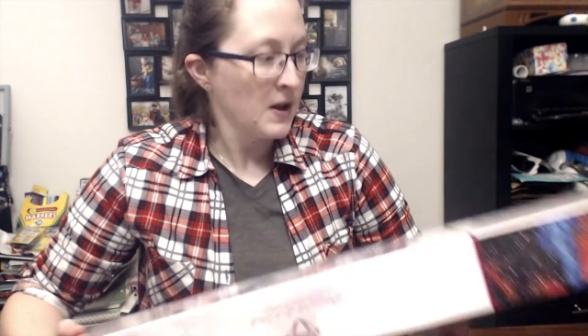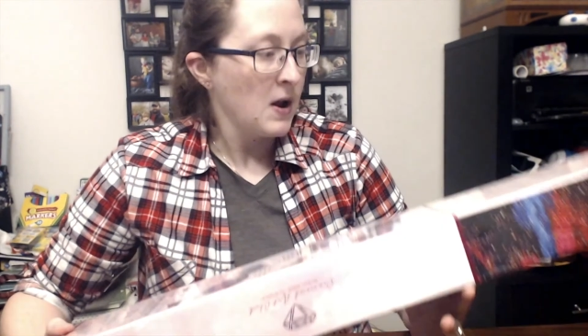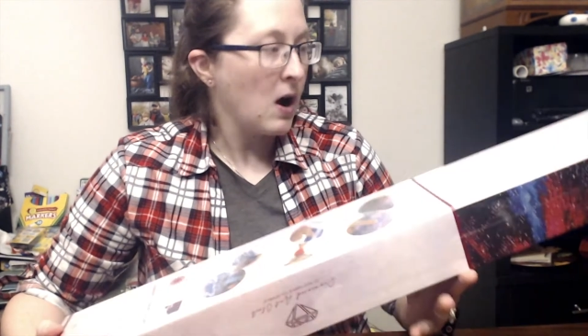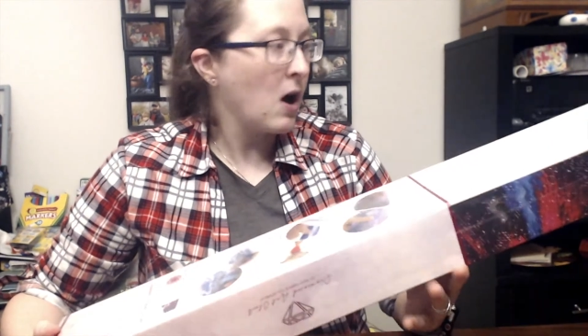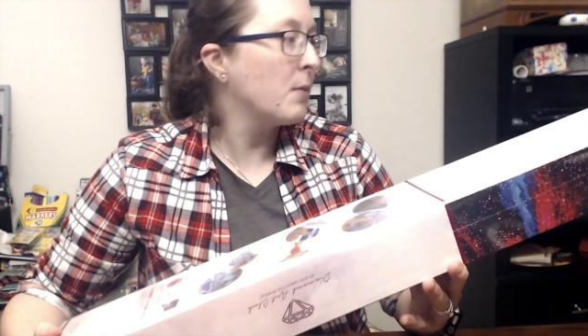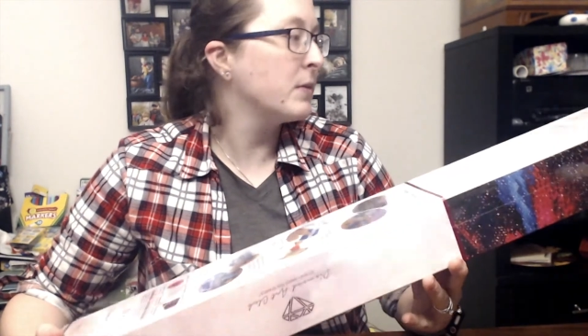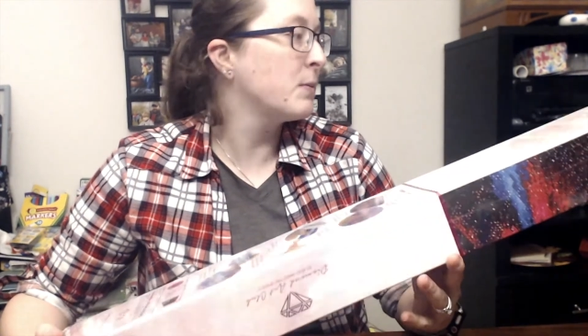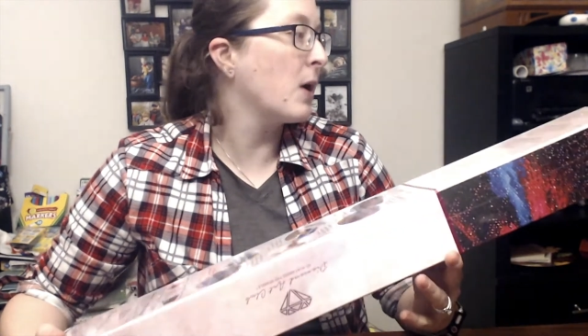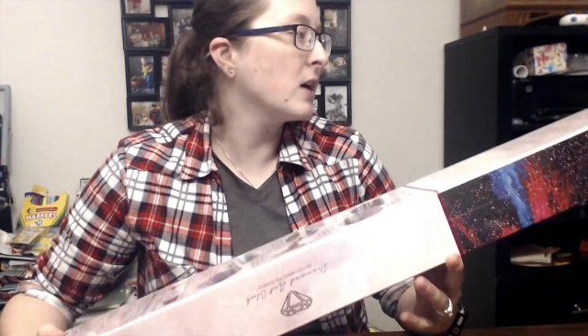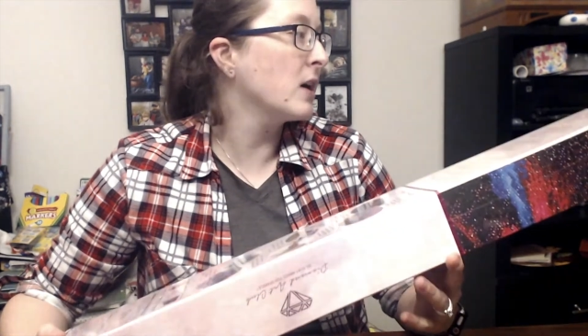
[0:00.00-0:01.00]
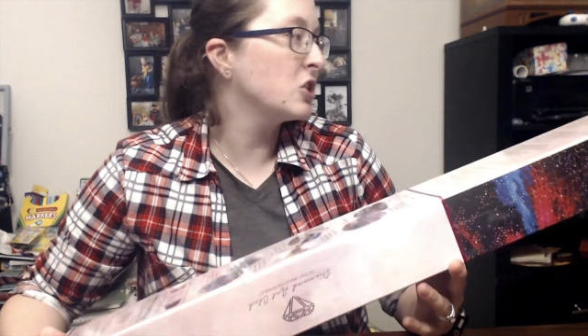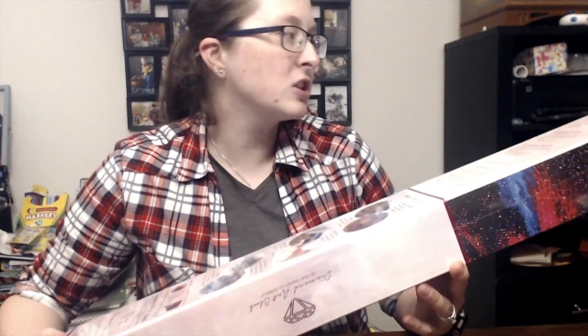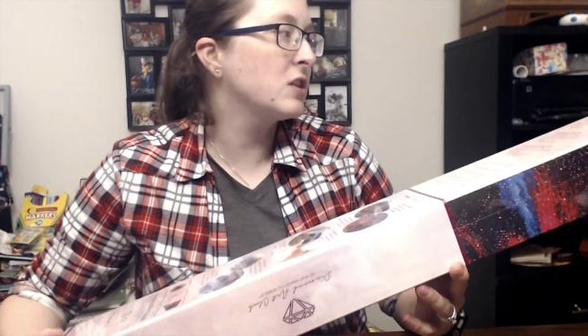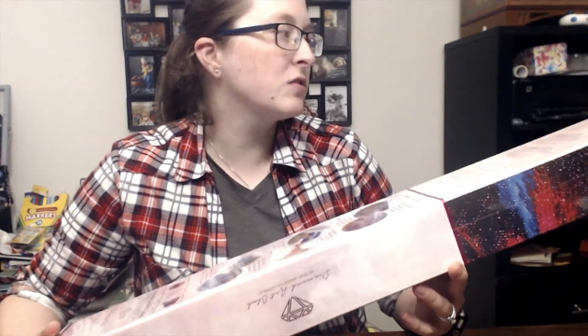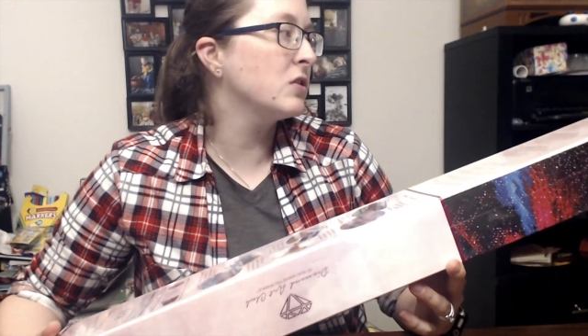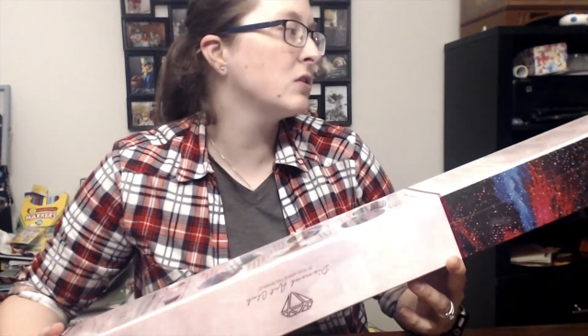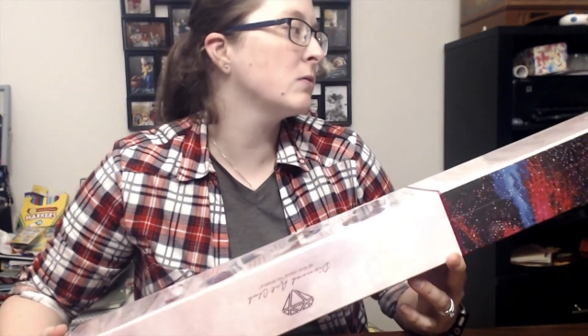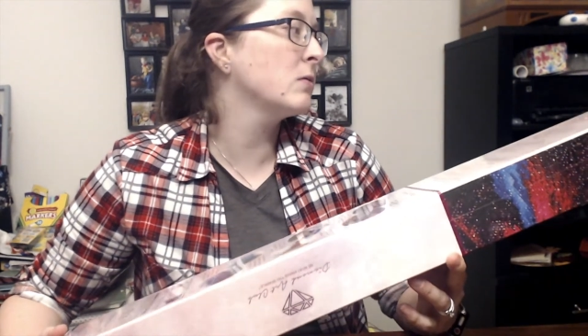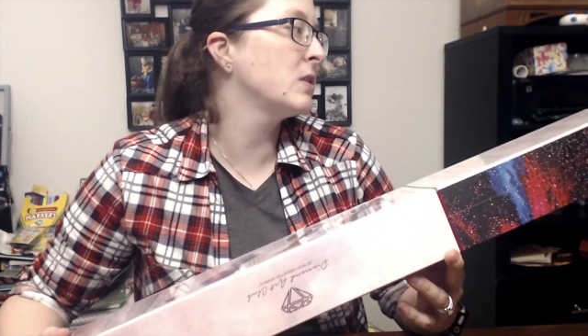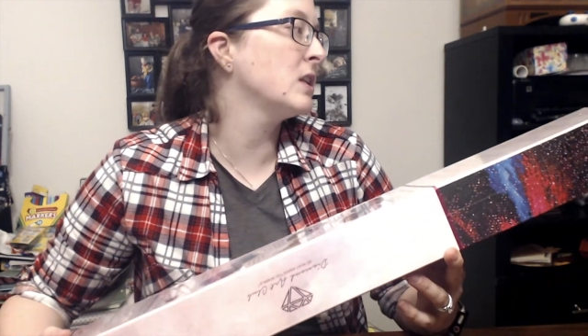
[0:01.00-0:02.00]
The box just gives you little
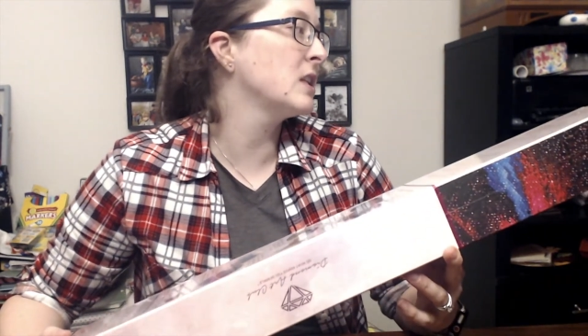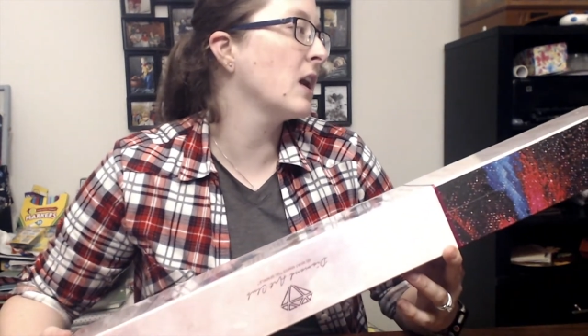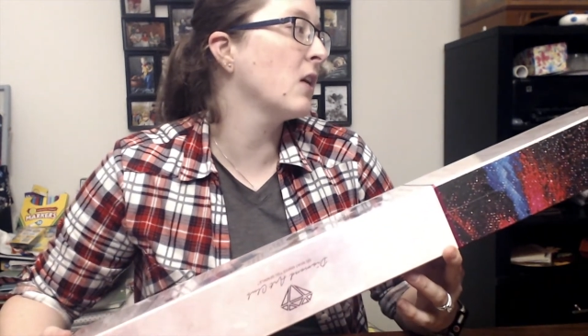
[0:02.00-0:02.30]
details